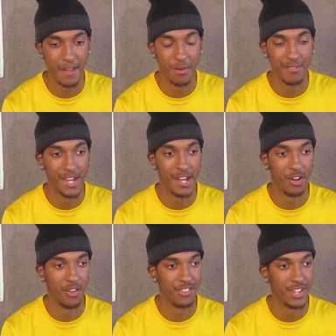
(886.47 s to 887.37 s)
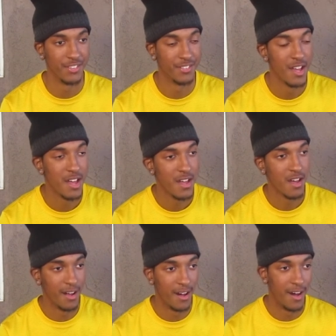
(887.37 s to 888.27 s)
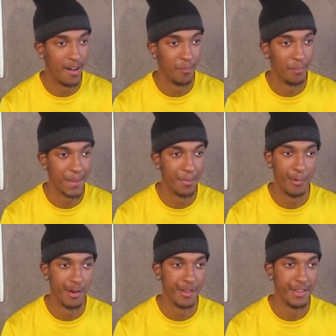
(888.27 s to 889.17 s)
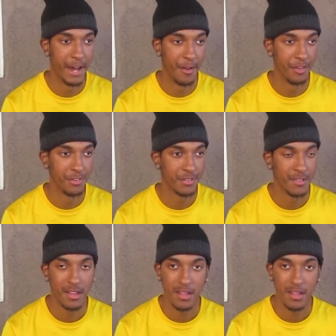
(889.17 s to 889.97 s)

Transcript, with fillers: that we've had all season. Um, people wanted to doubt us.